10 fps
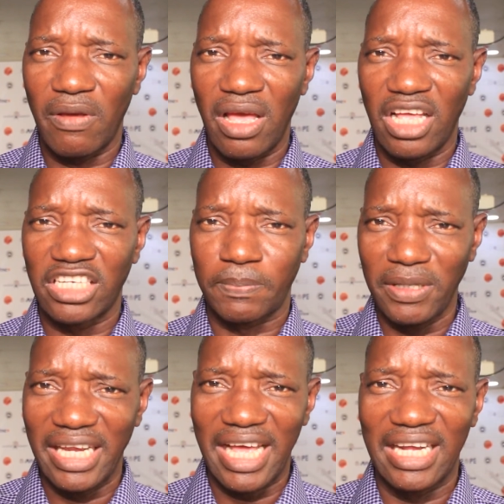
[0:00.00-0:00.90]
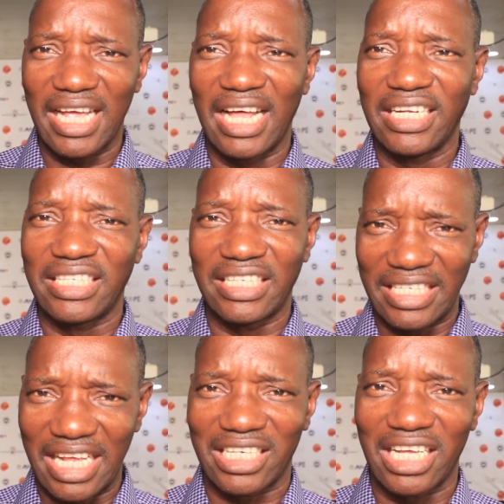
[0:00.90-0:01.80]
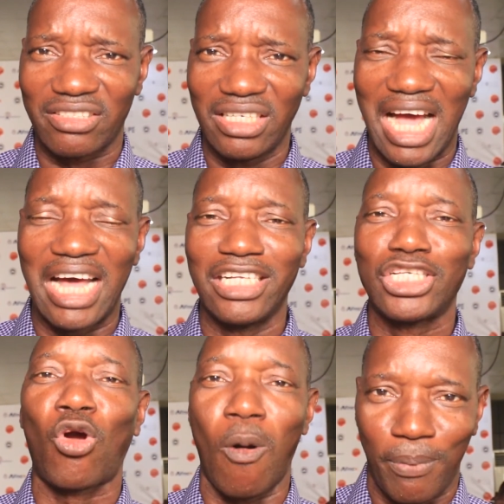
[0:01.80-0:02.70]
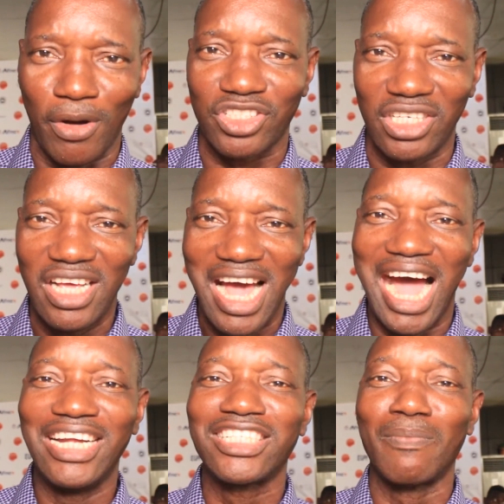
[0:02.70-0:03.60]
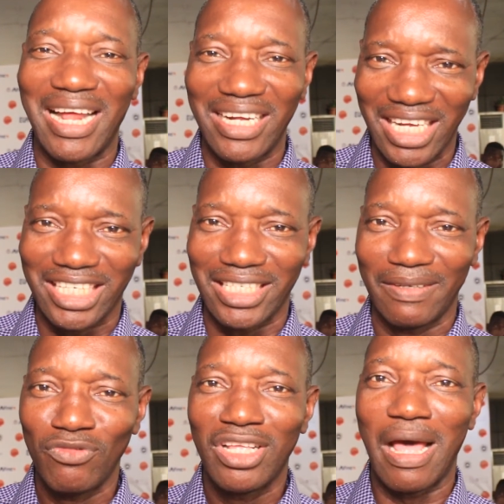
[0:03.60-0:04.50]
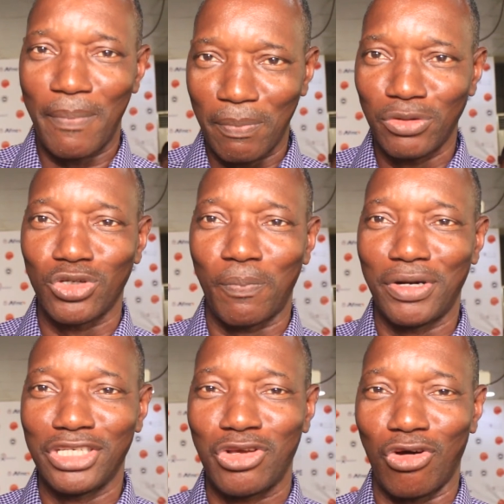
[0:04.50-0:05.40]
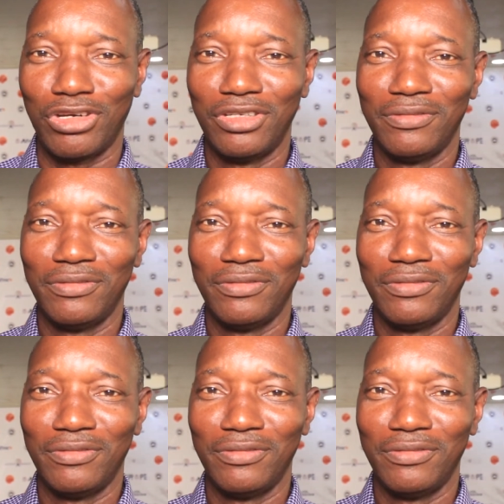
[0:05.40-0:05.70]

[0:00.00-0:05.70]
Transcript: expedient, and it is necessary, and it's a compulsory, and it's mandatory that people should praise God.